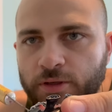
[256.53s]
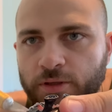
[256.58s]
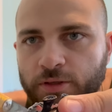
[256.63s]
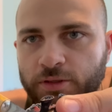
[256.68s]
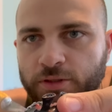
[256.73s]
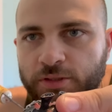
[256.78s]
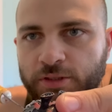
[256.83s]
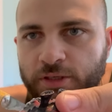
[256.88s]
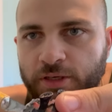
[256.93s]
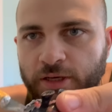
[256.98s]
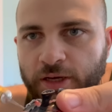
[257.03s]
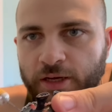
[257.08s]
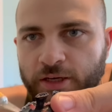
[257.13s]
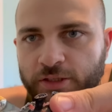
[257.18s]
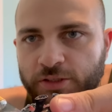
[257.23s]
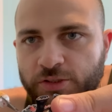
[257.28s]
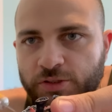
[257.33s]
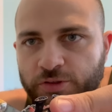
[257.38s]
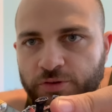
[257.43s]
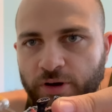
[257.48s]
Just going to kind of
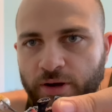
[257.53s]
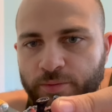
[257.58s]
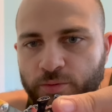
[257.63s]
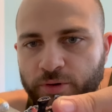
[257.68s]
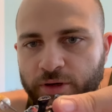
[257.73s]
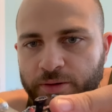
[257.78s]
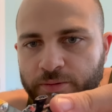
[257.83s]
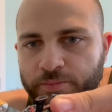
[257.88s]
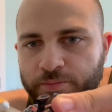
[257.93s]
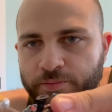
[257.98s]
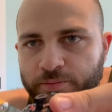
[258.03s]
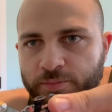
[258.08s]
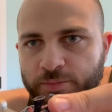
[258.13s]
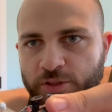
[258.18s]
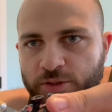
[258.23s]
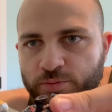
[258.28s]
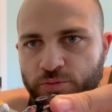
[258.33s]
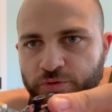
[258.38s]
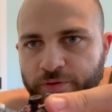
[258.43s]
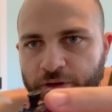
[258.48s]
scrape away to
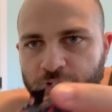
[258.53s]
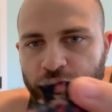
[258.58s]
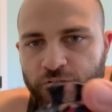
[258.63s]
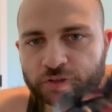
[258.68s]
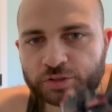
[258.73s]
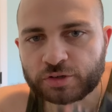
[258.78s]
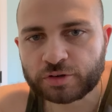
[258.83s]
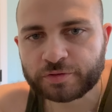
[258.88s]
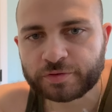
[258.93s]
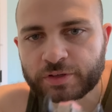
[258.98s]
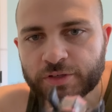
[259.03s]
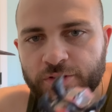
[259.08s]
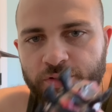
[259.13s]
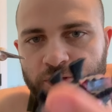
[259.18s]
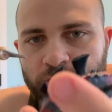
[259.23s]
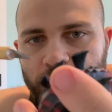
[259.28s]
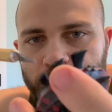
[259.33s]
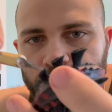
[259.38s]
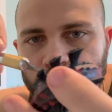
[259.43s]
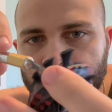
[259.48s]
smooth out the
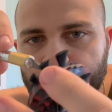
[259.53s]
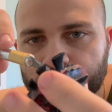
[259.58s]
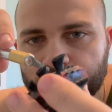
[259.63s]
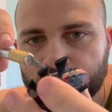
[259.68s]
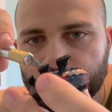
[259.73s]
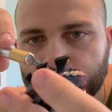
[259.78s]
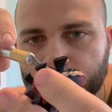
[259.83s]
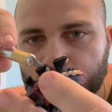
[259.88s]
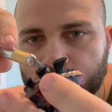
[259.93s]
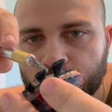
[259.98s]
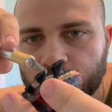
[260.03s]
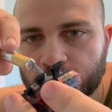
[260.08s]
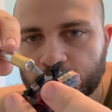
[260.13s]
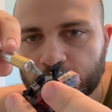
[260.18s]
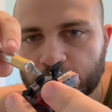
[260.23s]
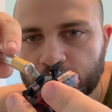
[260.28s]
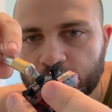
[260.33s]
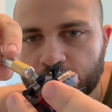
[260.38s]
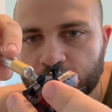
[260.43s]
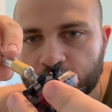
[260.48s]
surface on
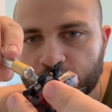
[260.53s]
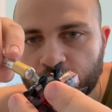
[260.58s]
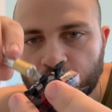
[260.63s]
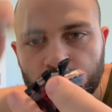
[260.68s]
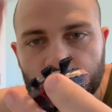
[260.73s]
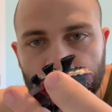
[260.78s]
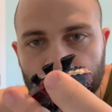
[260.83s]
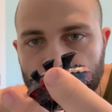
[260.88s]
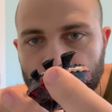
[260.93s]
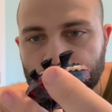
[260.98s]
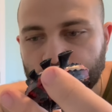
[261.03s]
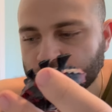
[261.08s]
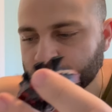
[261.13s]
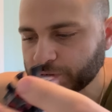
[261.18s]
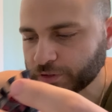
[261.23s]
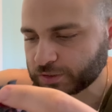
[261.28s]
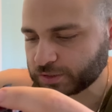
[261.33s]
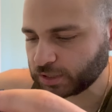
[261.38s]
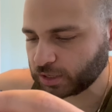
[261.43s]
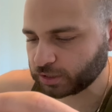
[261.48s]
each. Oh, this one's a
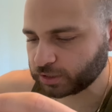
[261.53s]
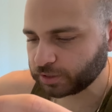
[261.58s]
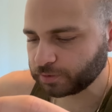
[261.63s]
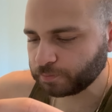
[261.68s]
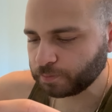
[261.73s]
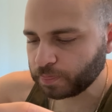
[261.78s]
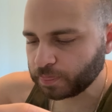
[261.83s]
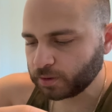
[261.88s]
perfect socket.